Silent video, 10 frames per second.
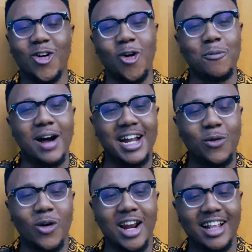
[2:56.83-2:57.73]
Oba
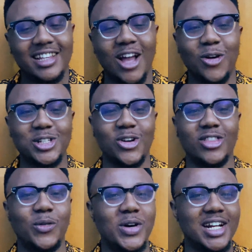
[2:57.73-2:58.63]
Adeoluwa tells the
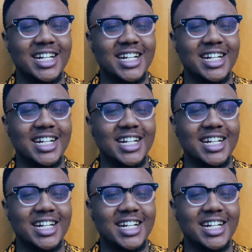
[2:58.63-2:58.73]
other one